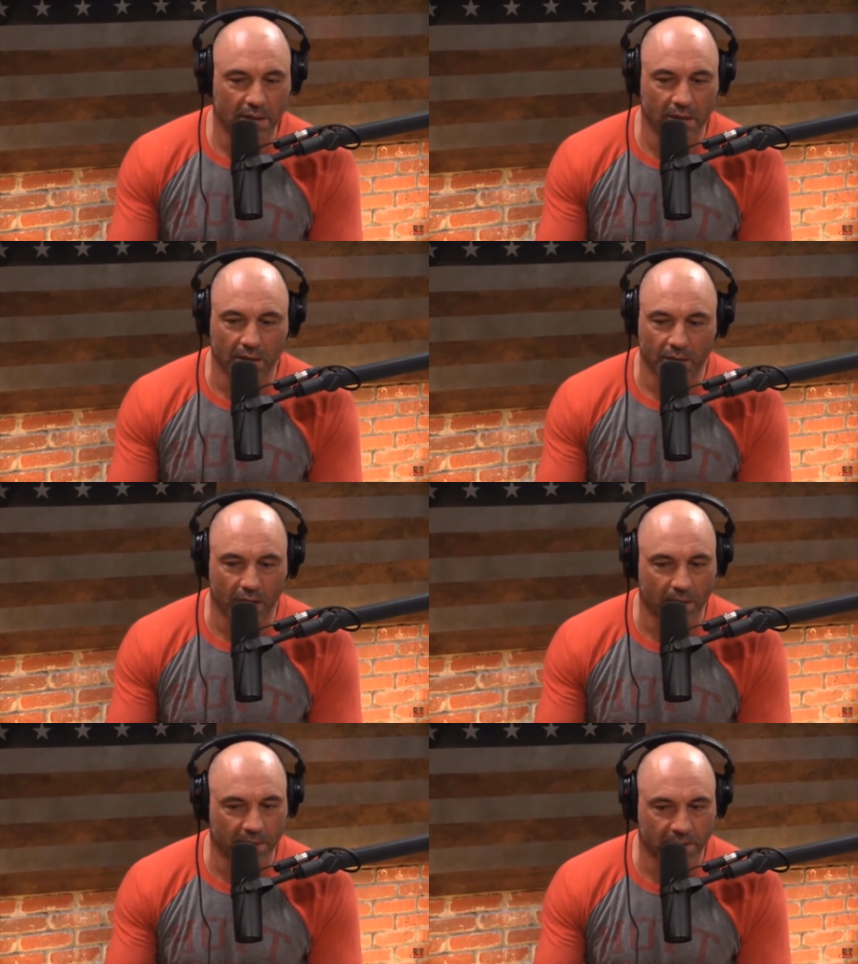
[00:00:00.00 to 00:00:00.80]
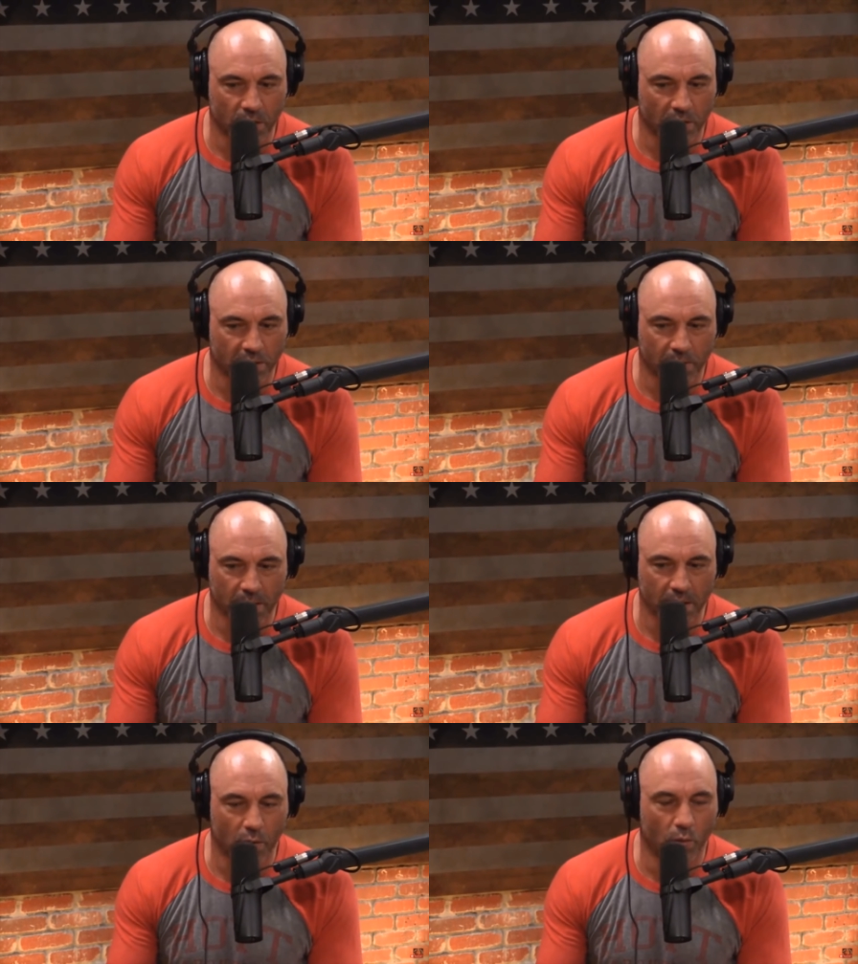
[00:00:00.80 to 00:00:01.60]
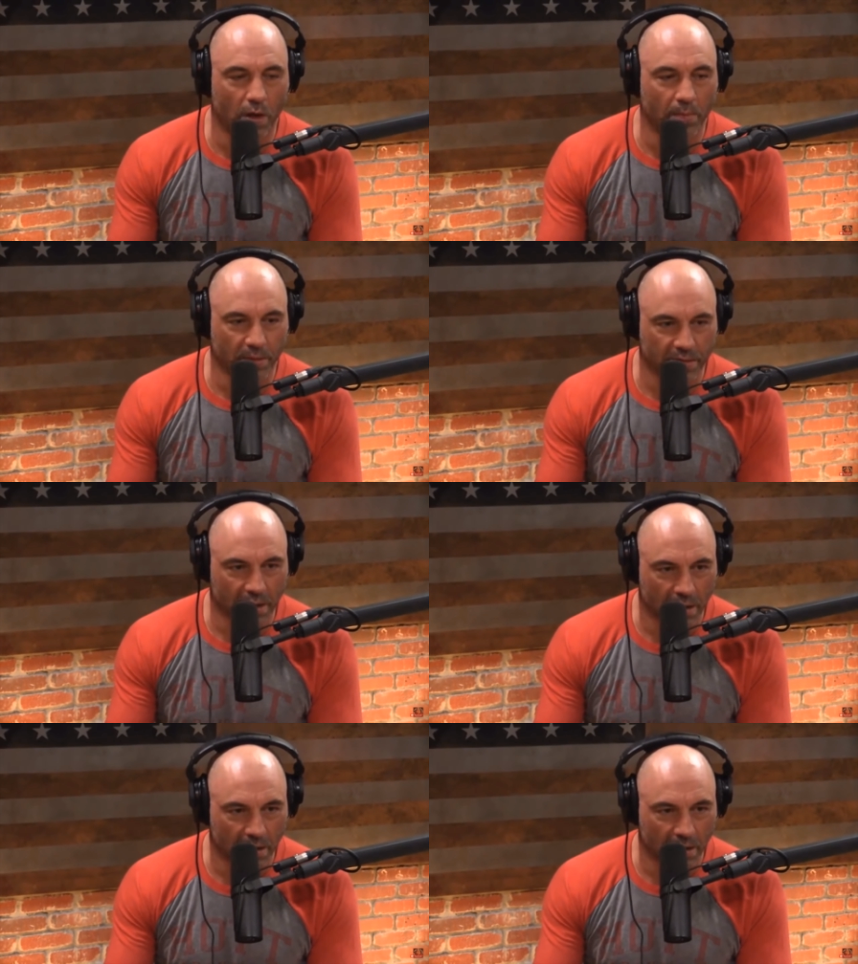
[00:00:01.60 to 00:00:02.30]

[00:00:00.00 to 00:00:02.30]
incredibly small. It's probably like 1%.